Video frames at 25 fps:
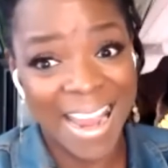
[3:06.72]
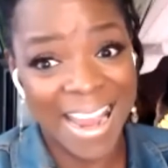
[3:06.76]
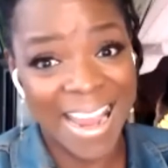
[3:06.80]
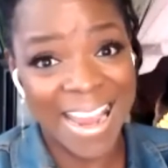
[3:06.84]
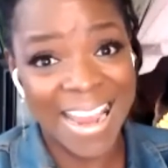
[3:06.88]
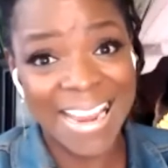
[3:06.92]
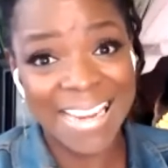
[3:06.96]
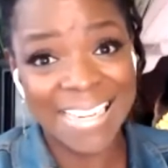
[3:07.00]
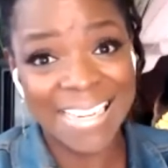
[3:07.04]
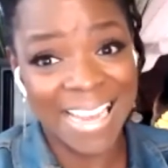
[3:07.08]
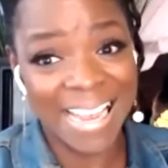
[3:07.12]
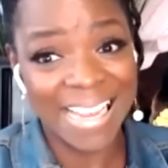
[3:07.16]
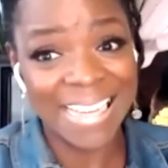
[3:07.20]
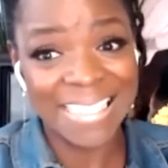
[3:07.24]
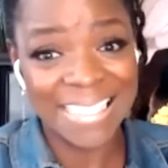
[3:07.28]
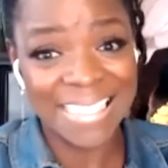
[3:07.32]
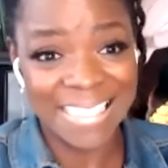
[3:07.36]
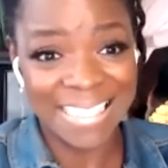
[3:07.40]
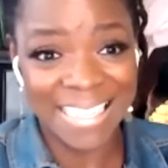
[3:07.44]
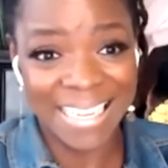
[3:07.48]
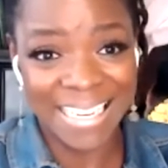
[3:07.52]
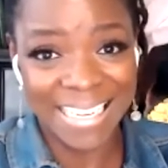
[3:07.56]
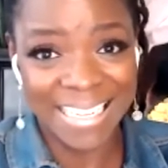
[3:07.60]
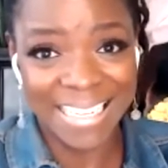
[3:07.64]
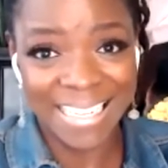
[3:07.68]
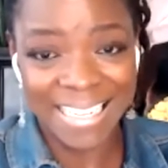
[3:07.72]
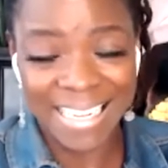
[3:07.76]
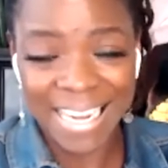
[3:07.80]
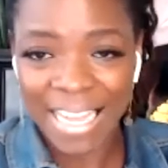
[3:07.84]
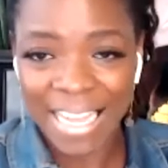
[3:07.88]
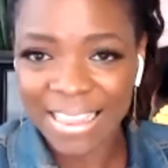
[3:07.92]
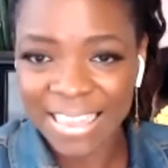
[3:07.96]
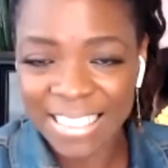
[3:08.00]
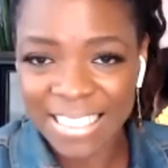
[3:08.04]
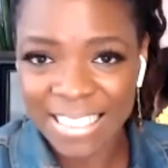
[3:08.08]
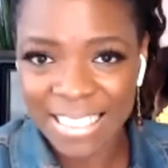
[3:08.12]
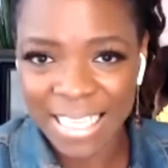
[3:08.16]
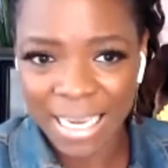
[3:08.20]
and isolated at
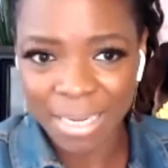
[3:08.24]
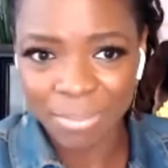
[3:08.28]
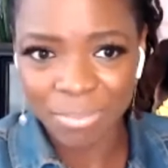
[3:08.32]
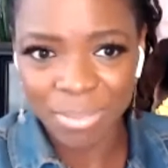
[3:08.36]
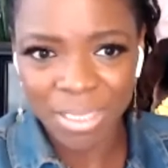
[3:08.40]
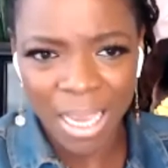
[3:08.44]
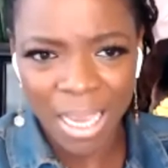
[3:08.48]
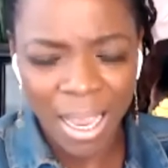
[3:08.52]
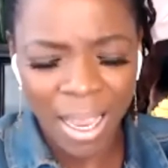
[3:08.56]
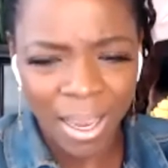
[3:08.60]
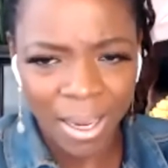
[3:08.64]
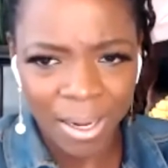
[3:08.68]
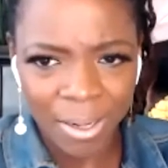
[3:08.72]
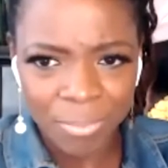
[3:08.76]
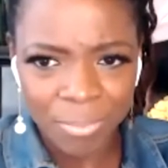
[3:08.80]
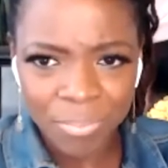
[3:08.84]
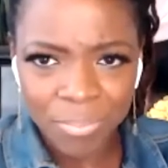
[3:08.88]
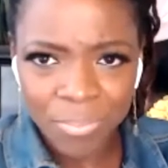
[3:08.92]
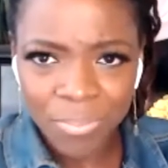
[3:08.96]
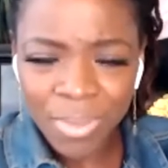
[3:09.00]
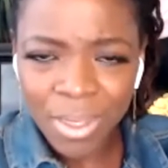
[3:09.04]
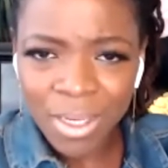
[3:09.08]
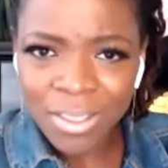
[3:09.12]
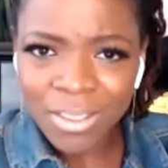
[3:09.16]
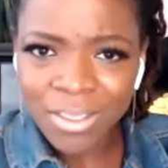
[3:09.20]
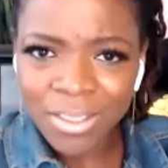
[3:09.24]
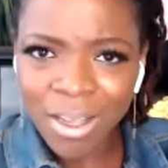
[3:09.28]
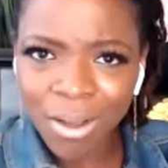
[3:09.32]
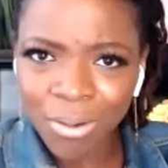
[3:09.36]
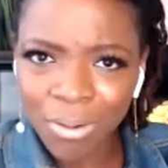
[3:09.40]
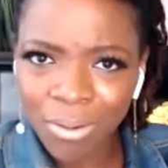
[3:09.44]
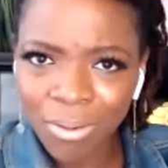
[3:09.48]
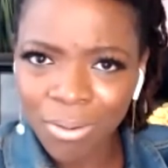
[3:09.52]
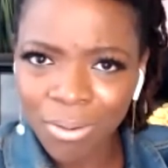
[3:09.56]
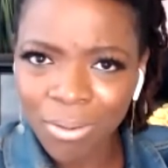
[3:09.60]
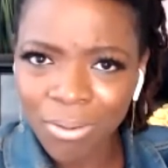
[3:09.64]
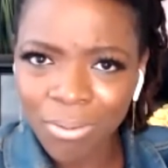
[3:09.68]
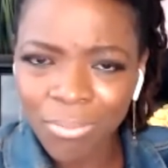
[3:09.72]
the same time.
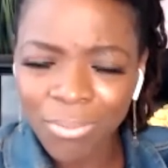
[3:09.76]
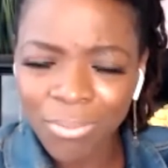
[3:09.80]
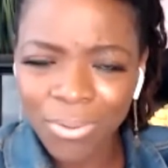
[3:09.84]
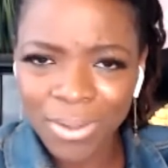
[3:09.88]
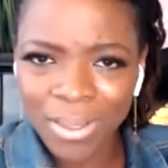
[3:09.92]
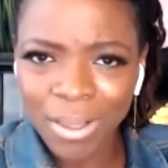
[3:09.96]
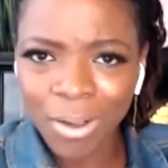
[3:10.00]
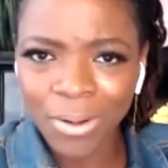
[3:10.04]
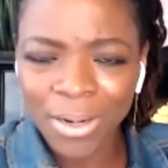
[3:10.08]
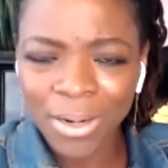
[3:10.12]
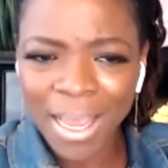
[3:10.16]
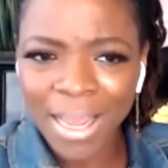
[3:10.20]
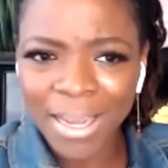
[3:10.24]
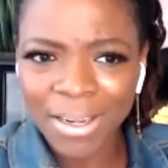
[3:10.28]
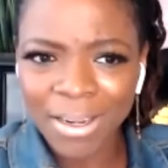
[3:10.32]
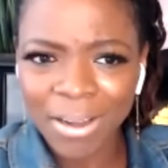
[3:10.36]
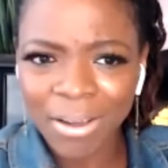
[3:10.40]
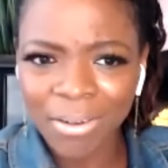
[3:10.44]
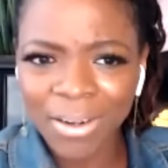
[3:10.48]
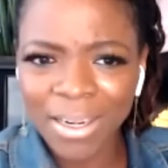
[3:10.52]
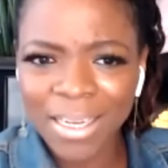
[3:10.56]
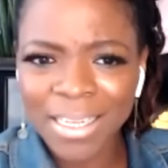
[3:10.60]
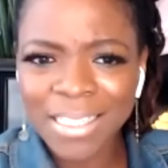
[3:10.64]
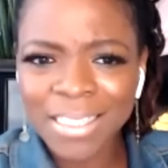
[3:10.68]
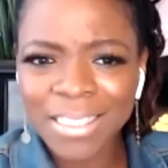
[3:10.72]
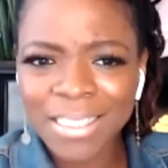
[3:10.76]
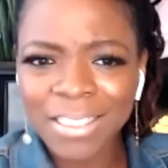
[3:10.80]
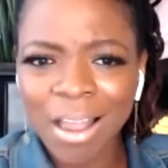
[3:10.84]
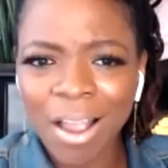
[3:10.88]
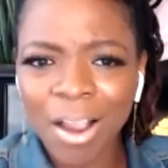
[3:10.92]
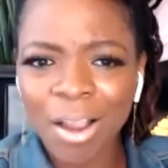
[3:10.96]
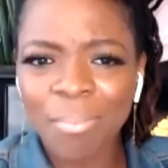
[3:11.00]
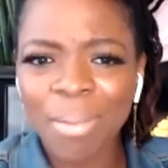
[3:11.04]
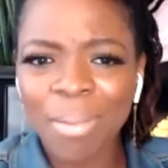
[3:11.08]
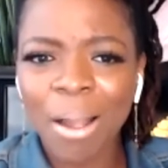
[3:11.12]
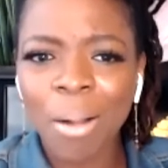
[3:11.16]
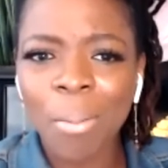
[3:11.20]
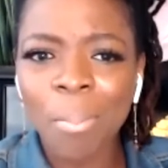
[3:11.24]
So on that note, let us talk
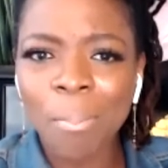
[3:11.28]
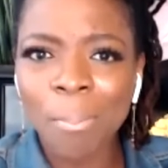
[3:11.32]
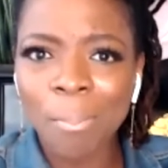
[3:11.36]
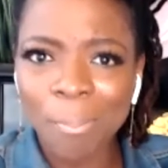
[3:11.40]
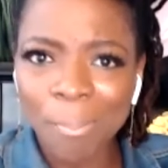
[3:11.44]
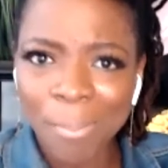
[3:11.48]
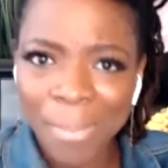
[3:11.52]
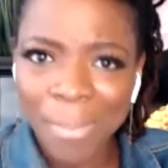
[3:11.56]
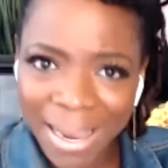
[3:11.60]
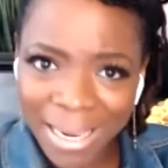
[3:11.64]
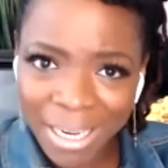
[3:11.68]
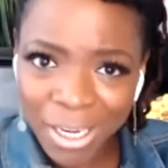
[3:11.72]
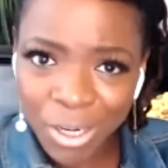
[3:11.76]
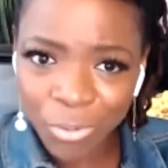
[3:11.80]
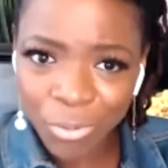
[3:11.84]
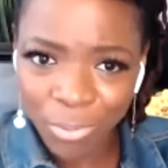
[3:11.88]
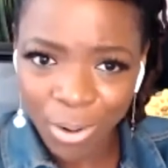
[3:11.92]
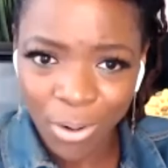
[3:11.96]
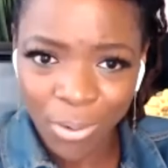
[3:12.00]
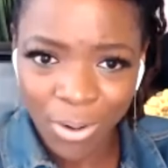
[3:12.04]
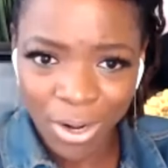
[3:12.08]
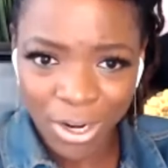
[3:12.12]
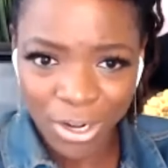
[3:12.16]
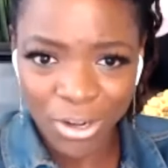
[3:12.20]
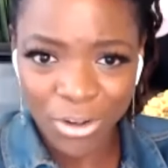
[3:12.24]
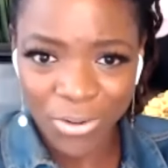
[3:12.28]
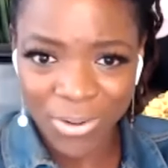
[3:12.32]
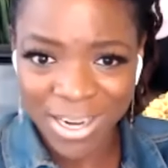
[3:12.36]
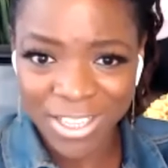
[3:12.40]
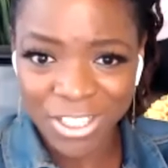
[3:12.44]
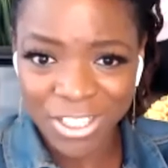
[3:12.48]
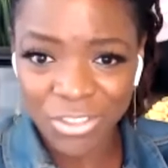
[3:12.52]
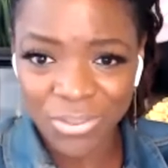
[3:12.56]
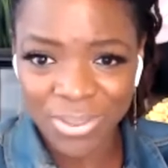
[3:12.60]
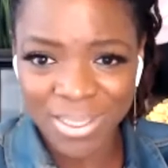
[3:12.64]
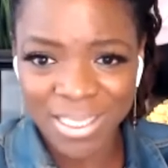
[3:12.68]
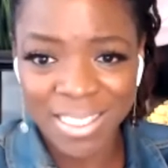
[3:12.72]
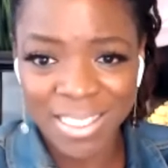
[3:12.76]
about
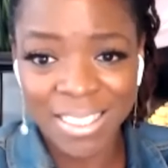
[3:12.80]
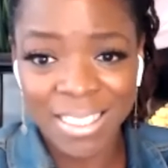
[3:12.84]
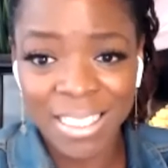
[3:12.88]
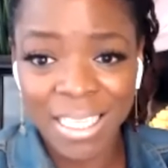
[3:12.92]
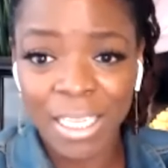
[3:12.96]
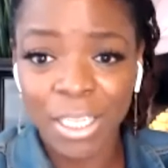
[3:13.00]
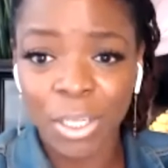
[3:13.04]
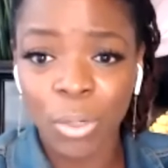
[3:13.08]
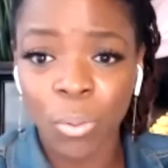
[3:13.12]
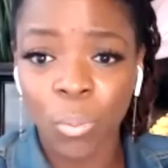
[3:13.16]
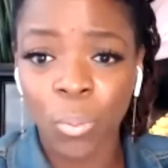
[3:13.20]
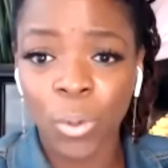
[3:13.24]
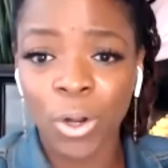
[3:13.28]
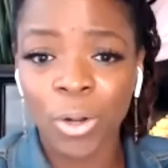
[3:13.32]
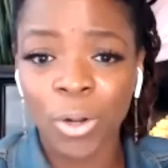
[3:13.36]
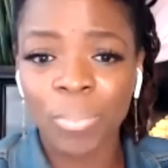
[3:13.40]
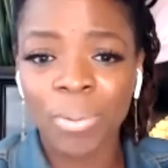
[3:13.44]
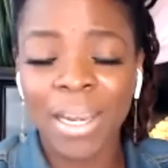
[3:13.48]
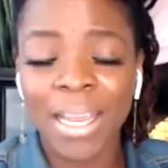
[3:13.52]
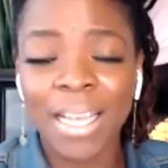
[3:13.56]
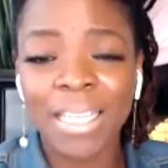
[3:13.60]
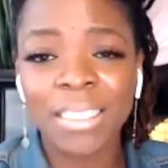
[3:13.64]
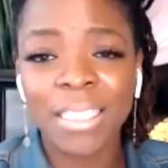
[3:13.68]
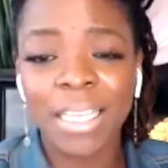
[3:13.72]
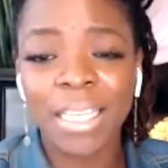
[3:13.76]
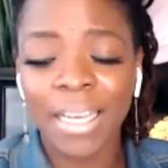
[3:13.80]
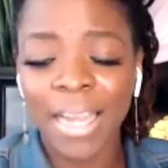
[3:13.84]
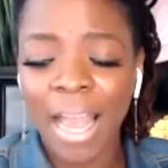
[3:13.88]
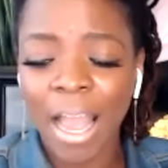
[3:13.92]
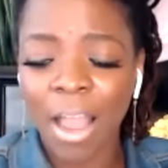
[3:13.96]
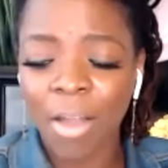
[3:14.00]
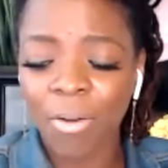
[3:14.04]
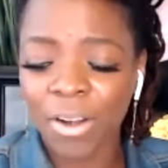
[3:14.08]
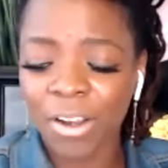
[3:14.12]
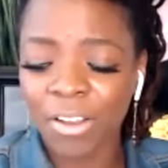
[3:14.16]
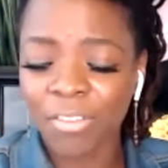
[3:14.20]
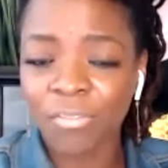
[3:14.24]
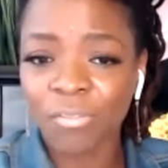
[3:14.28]
microaggressions in the workplace and
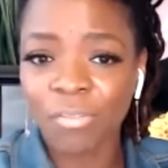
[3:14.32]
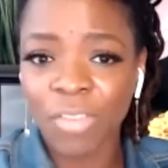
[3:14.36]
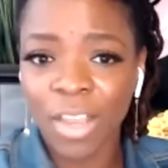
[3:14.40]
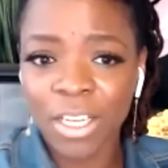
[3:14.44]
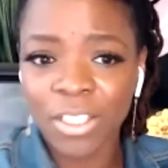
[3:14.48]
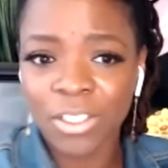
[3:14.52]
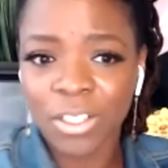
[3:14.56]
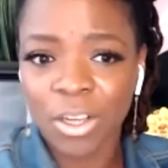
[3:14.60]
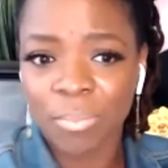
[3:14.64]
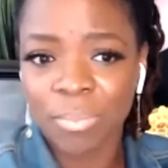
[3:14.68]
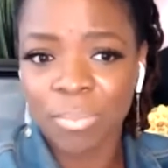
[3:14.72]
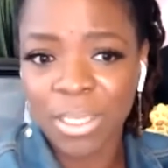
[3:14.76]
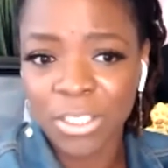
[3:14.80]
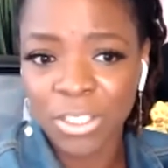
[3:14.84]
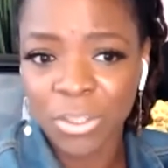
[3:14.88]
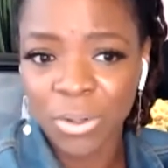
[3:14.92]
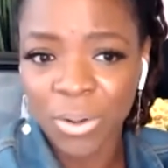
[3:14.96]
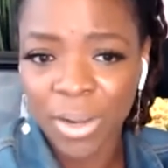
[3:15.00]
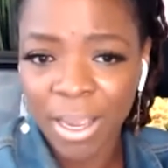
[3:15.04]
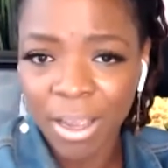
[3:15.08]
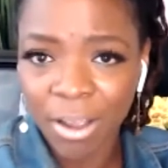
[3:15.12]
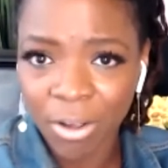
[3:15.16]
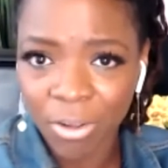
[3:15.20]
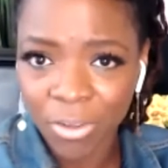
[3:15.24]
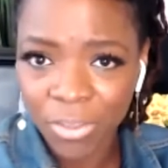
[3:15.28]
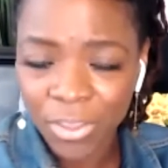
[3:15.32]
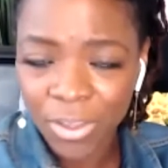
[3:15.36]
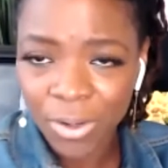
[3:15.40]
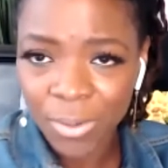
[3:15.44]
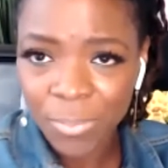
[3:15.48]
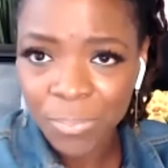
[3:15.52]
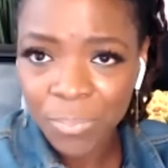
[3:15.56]
how it affects our mental health.